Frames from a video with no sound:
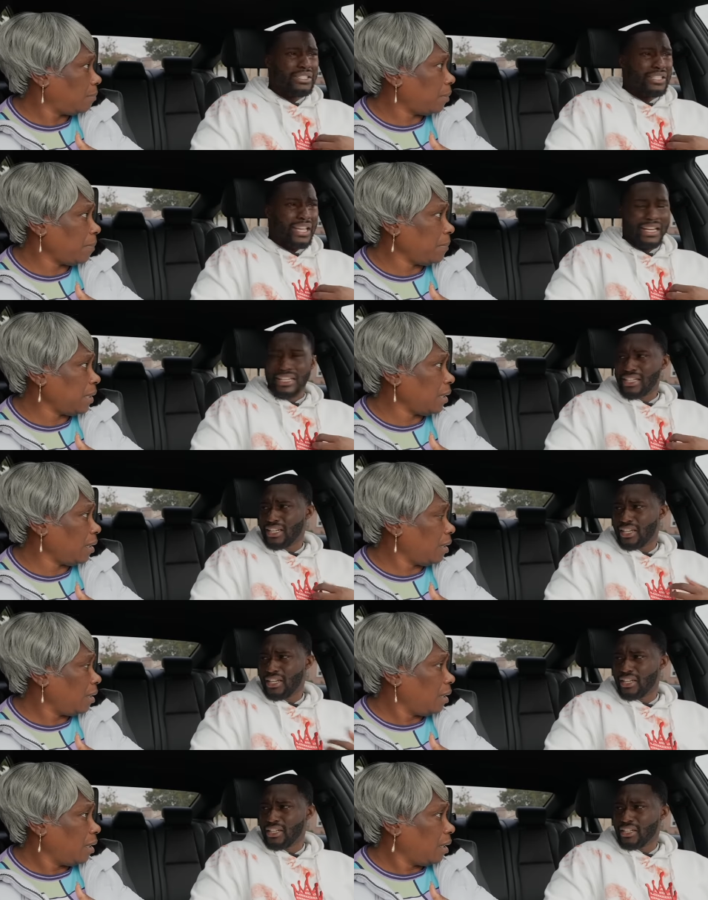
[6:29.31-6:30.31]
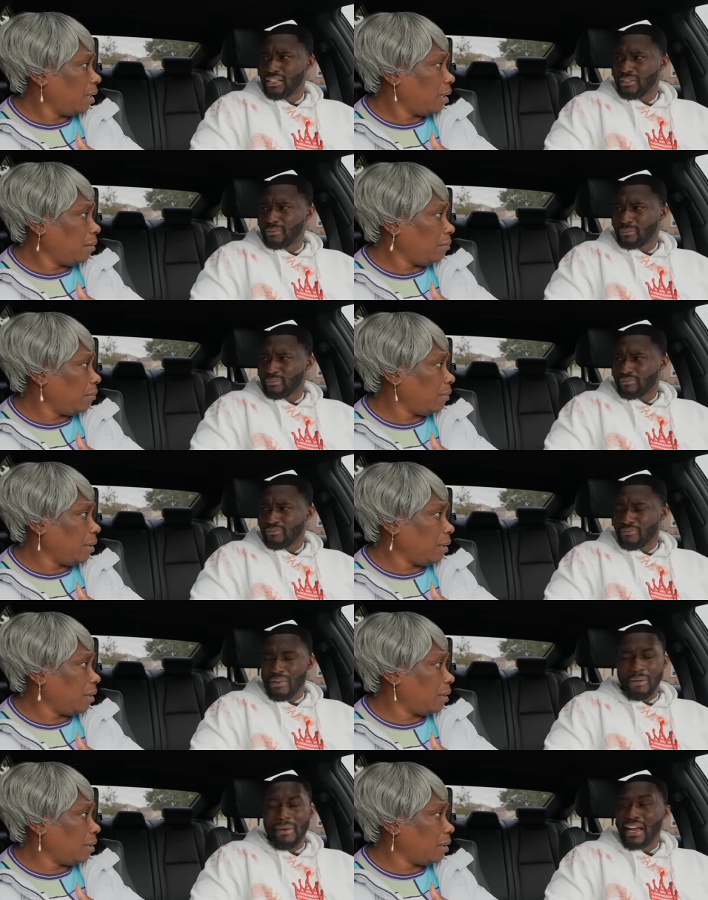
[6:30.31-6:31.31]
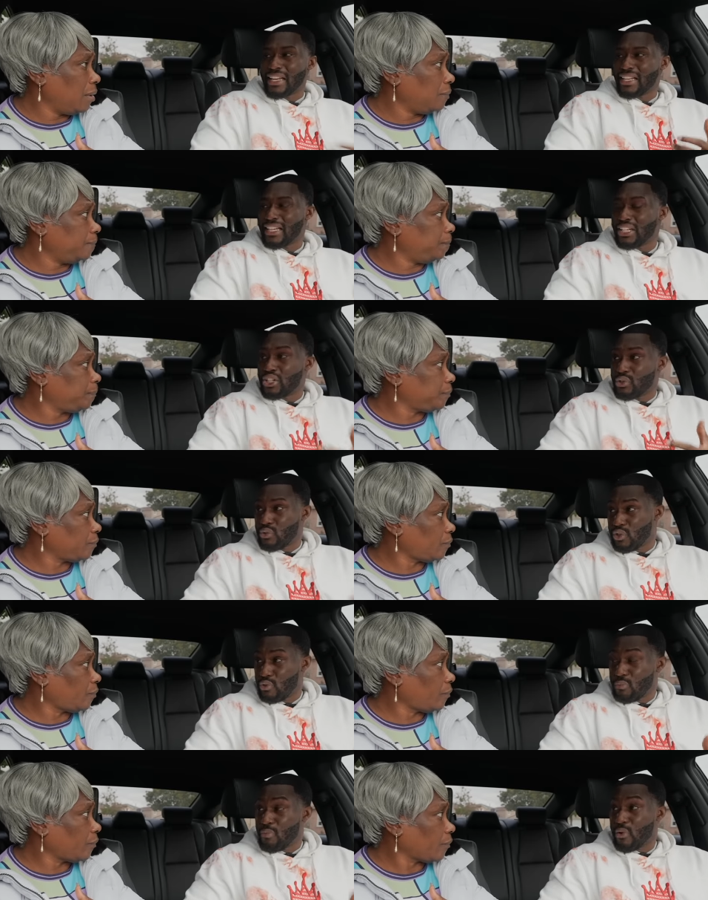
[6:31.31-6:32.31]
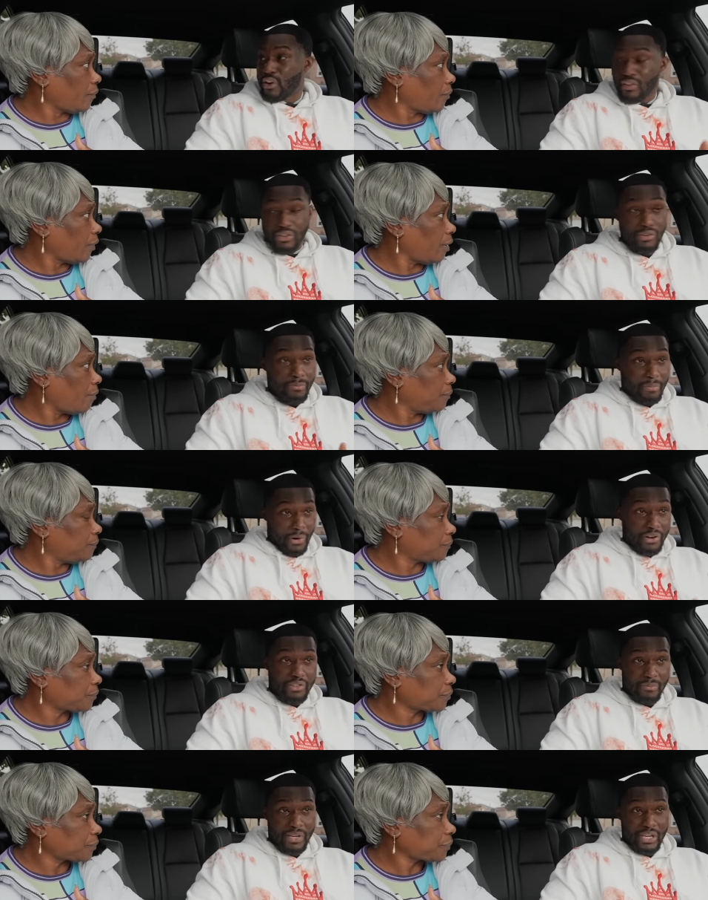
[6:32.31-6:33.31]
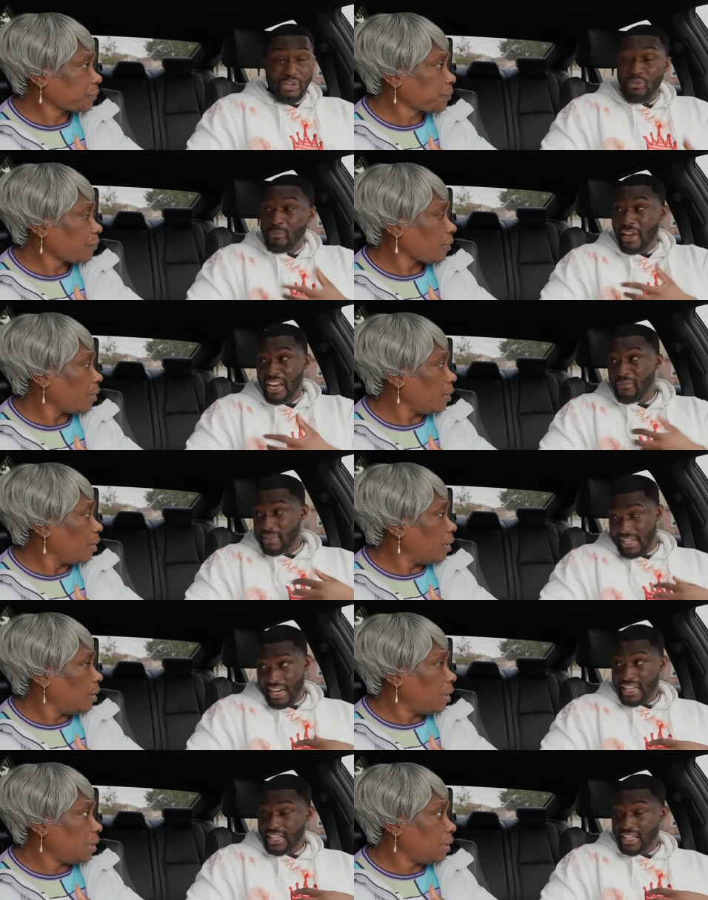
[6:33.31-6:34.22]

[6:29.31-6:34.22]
Speaker 1: Like, Mom, I need you. You birthed me. You made me like